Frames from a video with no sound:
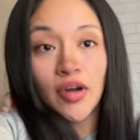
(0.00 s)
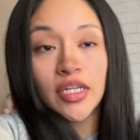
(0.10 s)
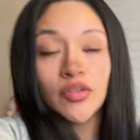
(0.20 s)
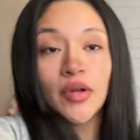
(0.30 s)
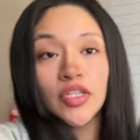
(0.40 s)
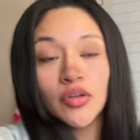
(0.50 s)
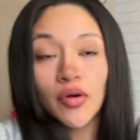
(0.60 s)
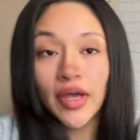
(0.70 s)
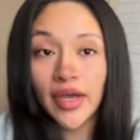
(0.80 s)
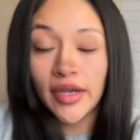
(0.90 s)
I just wanted to go
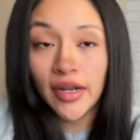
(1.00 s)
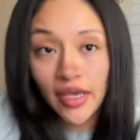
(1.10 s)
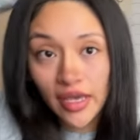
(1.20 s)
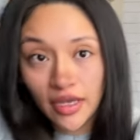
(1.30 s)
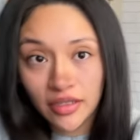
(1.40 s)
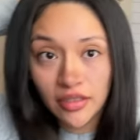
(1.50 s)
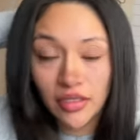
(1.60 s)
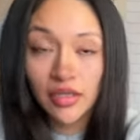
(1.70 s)
ahead and